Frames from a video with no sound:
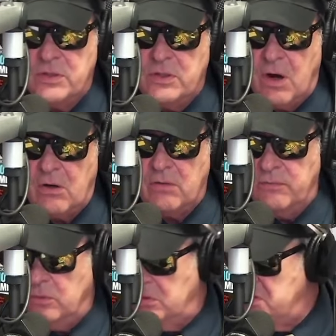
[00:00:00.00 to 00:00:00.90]
The darker
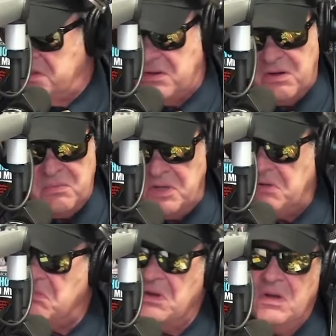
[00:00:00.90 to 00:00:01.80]
fools, you're going to be.
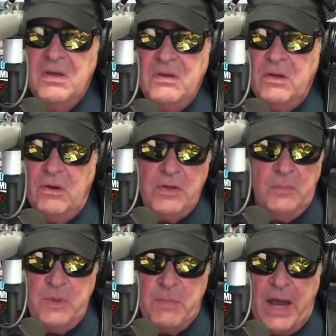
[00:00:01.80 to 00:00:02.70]
You know, you'll
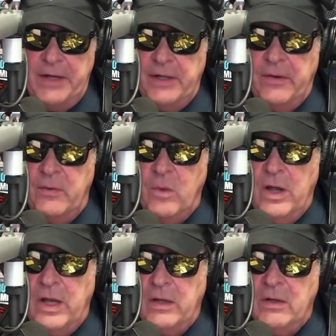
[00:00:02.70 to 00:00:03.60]
be batted out of the
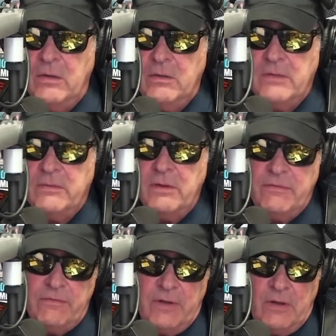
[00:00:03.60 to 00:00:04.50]
way, you know,
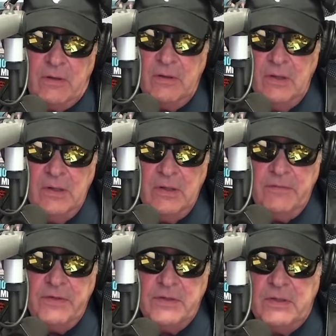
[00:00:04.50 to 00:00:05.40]
if
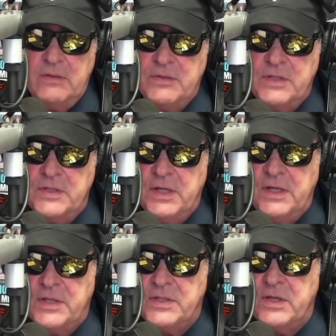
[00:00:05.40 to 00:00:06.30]
he sees
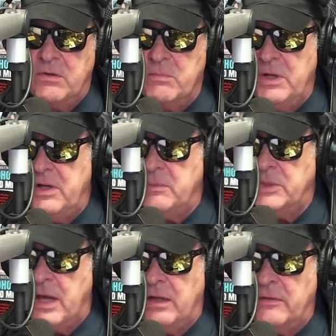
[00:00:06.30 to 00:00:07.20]
idiocy or medium
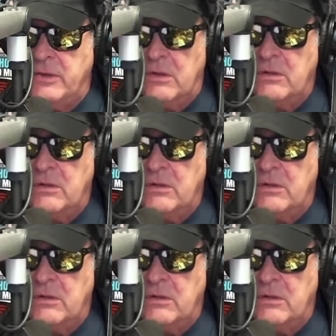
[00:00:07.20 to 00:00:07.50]
talent there.